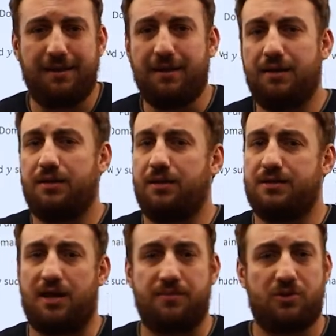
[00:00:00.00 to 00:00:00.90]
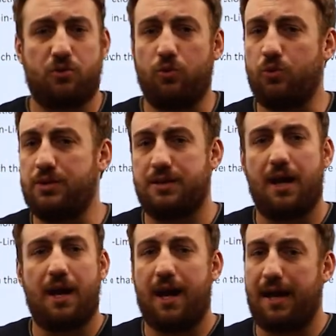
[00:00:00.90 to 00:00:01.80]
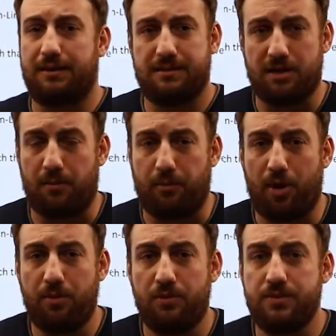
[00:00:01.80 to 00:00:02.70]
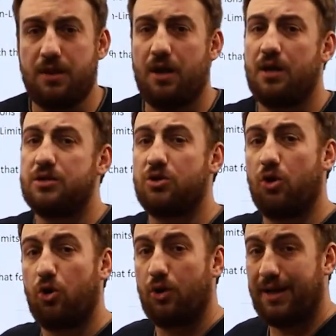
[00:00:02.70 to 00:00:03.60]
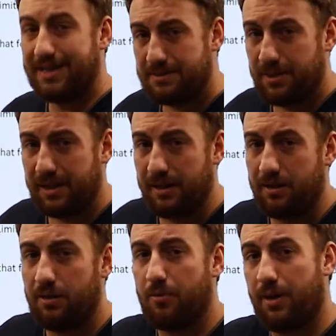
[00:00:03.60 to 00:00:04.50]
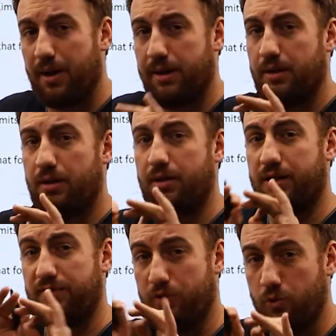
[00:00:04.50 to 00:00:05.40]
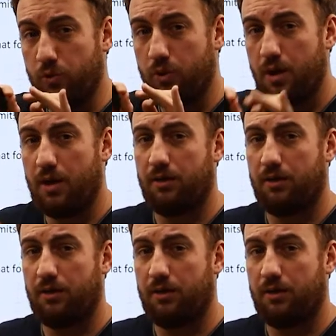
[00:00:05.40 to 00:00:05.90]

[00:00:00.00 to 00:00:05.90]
year. Some schools had some problems. So let's begin by review.